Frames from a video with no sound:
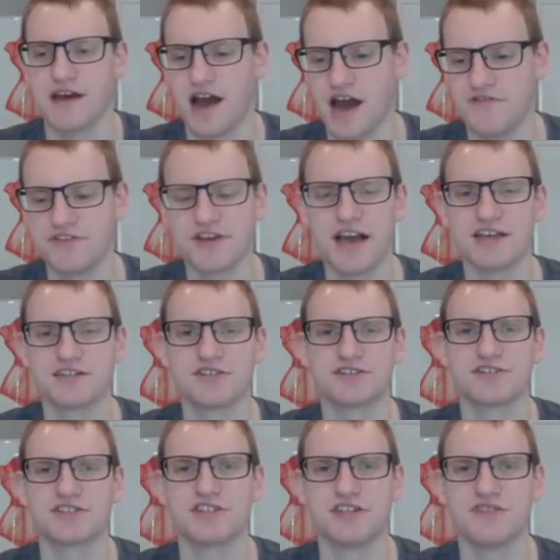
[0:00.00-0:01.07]
If you guys are
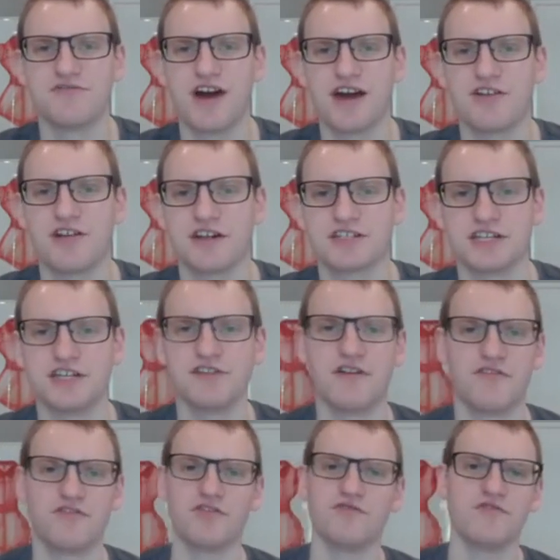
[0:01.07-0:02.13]
interested in Viral Launch, I do
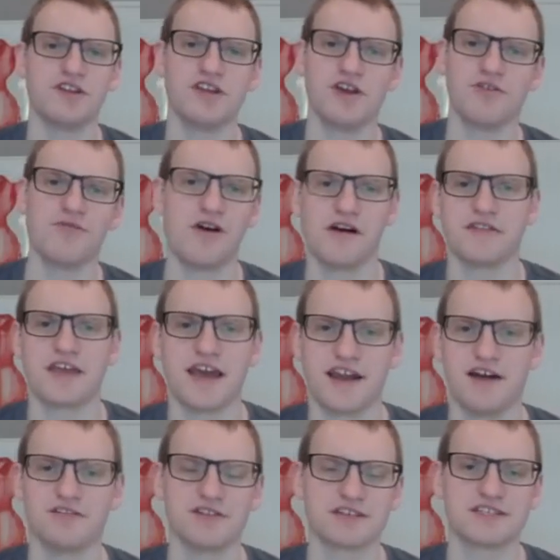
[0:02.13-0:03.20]
have a full video on
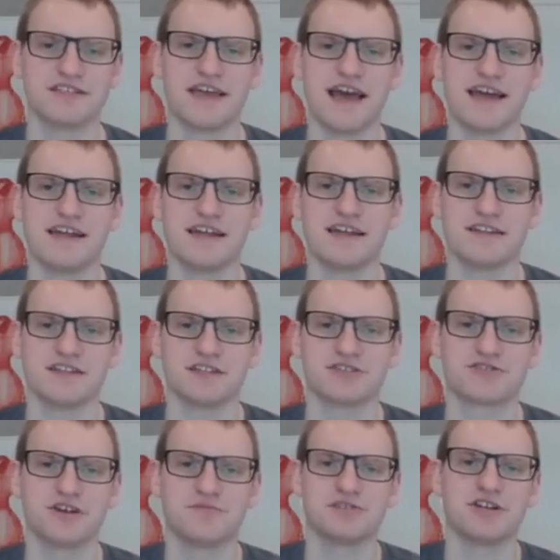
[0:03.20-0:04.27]
that. I'll link to that in the
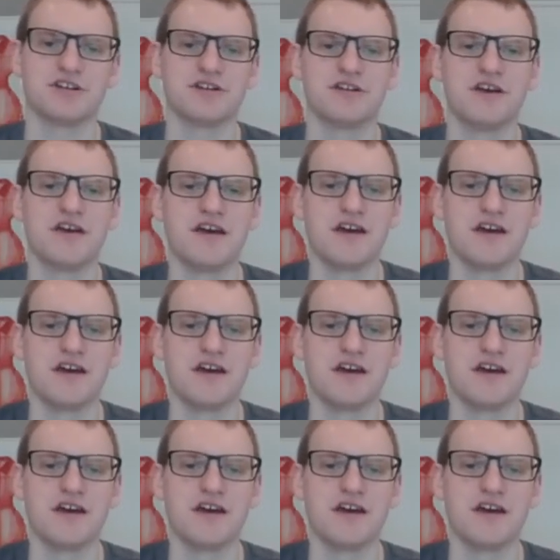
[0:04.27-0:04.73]
description.